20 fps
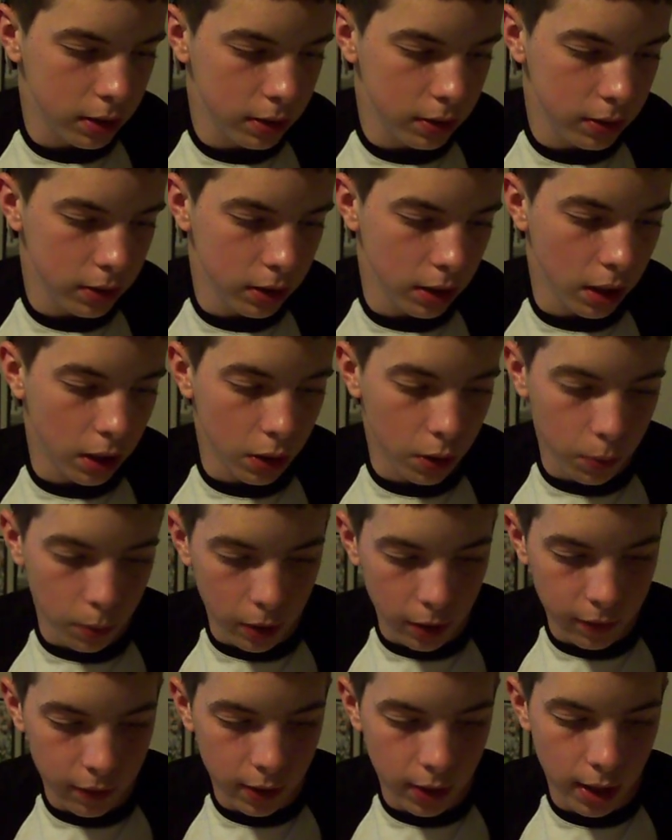Leonard
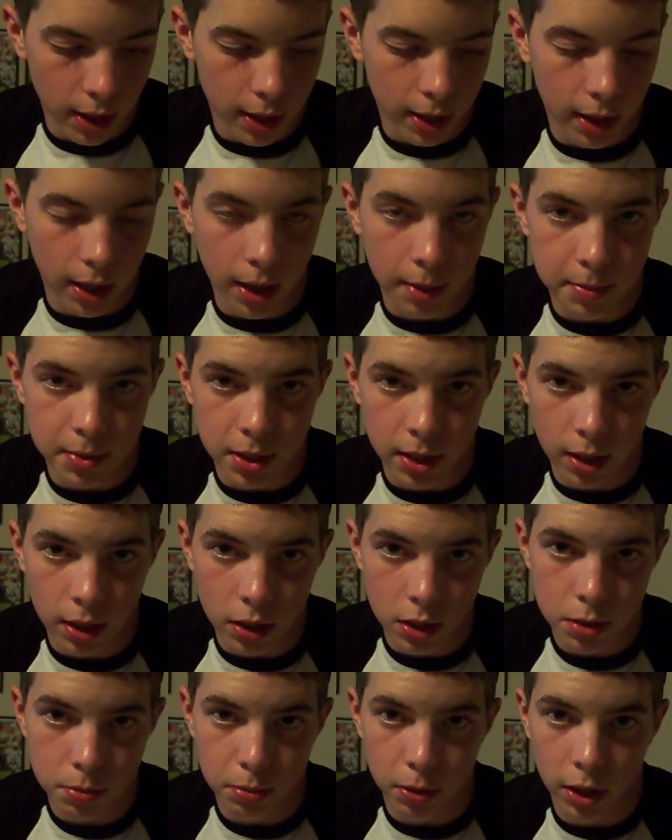Weaver had an MCL
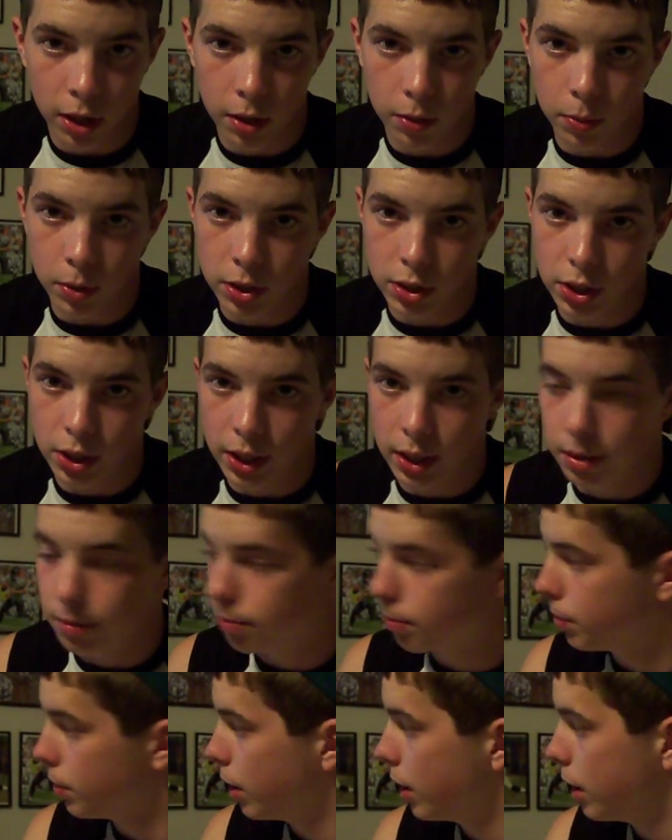sprain, which he didn't
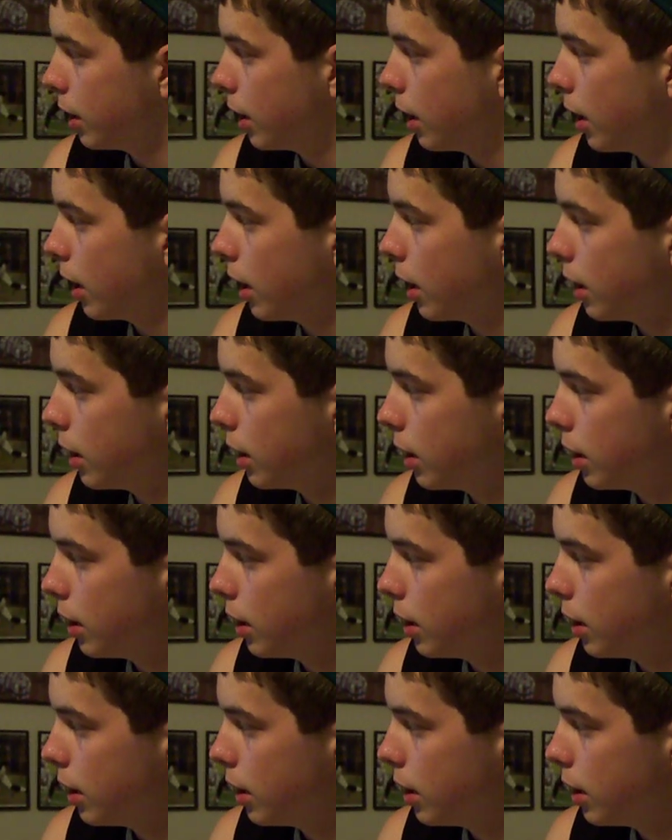play today.